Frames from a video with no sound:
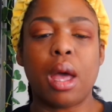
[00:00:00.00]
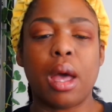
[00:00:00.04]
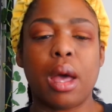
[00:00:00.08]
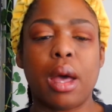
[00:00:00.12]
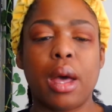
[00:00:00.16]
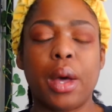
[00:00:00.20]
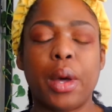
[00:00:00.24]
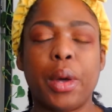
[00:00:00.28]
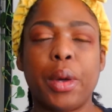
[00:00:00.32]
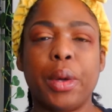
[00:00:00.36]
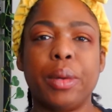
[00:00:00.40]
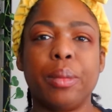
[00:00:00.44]

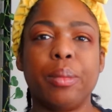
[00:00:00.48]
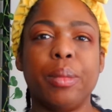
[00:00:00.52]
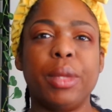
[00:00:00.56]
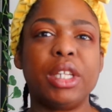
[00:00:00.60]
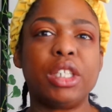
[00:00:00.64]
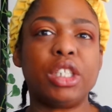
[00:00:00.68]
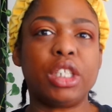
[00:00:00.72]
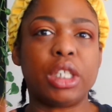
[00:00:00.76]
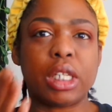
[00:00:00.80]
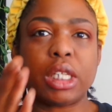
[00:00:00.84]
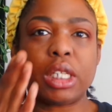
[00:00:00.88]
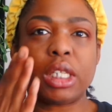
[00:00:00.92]

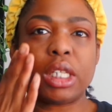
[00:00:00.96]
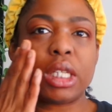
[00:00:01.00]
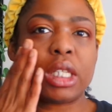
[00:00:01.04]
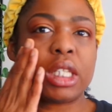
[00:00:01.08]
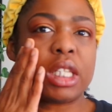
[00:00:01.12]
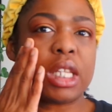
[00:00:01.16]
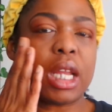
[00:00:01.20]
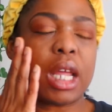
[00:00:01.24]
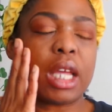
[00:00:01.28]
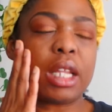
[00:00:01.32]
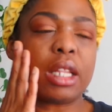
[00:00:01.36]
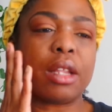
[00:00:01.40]
It
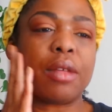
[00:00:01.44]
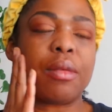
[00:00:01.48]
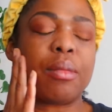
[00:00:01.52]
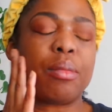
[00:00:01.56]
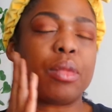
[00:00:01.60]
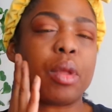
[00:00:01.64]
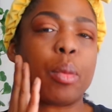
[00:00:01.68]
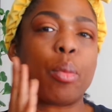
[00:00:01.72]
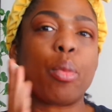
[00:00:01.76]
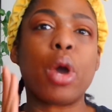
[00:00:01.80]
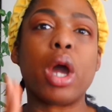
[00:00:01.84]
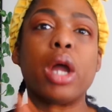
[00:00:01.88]
seems like
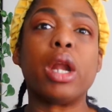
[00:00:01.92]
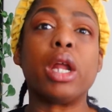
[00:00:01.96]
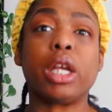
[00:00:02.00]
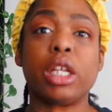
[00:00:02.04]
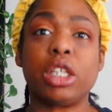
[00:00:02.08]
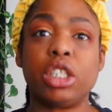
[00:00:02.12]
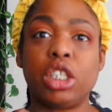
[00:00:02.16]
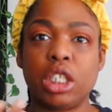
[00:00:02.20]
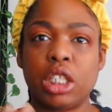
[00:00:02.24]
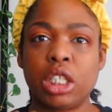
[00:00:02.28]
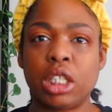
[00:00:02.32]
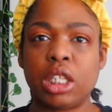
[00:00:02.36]
the
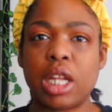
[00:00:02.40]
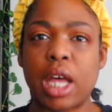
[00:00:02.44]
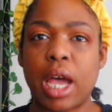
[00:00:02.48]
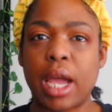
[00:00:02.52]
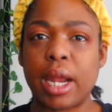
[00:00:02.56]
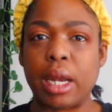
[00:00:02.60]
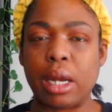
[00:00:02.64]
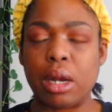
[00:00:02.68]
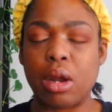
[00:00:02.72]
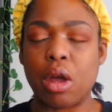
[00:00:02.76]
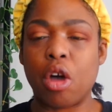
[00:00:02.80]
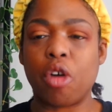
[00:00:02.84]
product is just
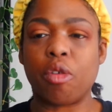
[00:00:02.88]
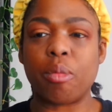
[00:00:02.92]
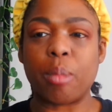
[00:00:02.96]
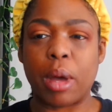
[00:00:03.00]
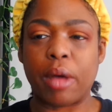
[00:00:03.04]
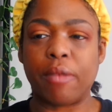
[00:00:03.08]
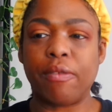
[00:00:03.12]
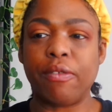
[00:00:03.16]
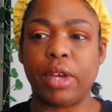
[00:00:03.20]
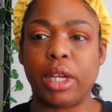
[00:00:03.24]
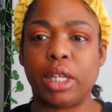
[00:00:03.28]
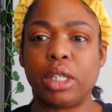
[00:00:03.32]
sliding off
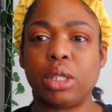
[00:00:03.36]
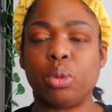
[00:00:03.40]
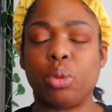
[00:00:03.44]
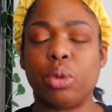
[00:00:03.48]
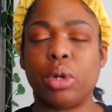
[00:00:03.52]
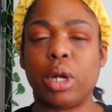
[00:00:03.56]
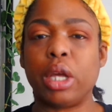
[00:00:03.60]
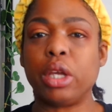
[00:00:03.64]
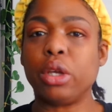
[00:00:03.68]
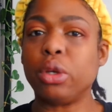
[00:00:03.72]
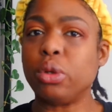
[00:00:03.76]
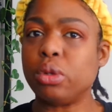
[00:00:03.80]
my face
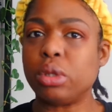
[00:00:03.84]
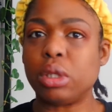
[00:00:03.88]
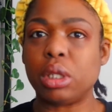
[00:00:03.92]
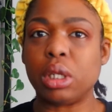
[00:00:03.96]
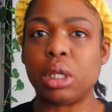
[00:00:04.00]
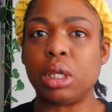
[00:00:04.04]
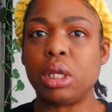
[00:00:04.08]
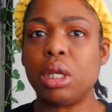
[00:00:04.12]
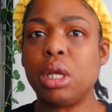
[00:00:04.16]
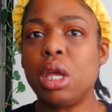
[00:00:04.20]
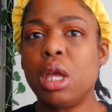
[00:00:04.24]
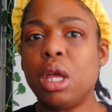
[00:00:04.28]
when I use
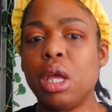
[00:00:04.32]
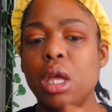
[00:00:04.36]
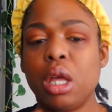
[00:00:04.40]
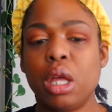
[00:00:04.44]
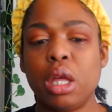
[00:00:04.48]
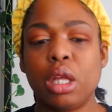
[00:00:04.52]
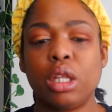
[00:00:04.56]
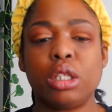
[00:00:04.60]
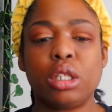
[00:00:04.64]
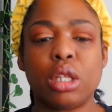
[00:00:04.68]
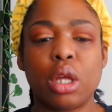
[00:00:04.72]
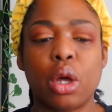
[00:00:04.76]
it.
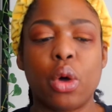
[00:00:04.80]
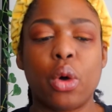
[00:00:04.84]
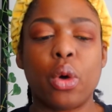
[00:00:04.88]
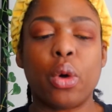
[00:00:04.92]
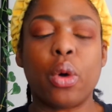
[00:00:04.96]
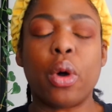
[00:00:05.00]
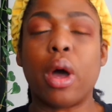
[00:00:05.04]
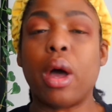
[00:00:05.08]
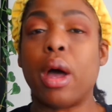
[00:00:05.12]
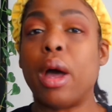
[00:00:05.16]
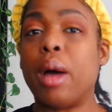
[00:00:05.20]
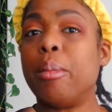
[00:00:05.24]

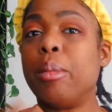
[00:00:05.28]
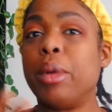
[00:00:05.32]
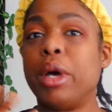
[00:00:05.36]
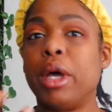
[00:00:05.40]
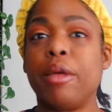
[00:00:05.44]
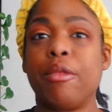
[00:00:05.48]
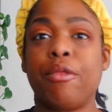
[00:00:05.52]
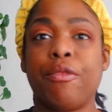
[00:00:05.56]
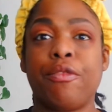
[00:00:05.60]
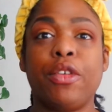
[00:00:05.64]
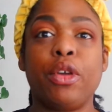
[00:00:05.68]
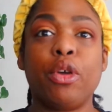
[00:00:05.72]
So,
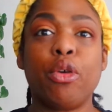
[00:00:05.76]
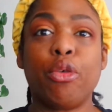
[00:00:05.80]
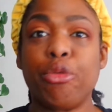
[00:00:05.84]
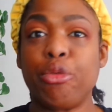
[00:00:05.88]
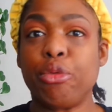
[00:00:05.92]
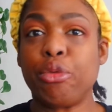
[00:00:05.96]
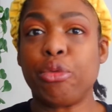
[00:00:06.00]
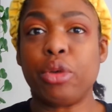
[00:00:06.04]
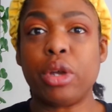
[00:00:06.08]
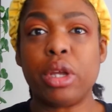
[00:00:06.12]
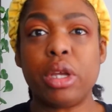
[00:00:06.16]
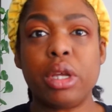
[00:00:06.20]
but feel
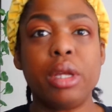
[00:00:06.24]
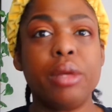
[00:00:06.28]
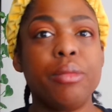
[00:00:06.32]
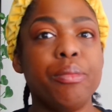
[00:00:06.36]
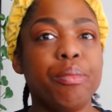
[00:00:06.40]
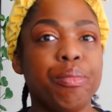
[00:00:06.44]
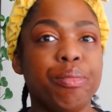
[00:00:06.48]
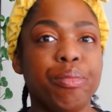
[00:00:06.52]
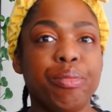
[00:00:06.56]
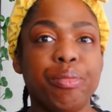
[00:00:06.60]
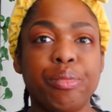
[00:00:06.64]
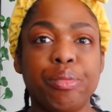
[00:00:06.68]
free.
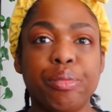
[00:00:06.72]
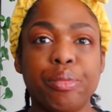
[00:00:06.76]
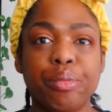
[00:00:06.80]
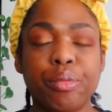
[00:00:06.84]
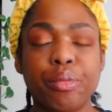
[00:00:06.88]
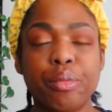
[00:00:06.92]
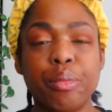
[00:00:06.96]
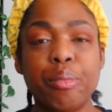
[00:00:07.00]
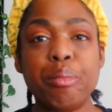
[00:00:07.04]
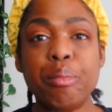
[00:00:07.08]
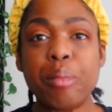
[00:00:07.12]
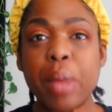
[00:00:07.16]

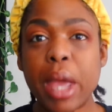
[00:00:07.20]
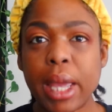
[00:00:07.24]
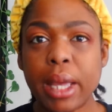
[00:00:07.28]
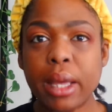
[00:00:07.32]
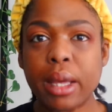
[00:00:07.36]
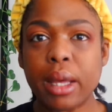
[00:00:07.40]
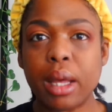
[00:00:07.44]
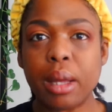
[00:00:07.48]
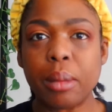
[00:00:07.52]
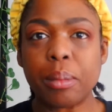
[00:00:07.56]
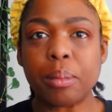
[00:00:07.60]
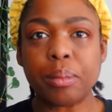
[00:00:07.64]

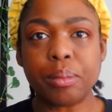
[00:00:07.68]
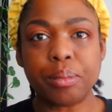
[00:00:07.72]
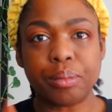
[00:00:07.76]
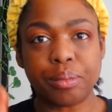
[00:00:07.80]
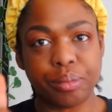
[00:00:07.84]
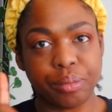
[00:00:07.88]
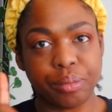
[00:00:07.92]
Makeup,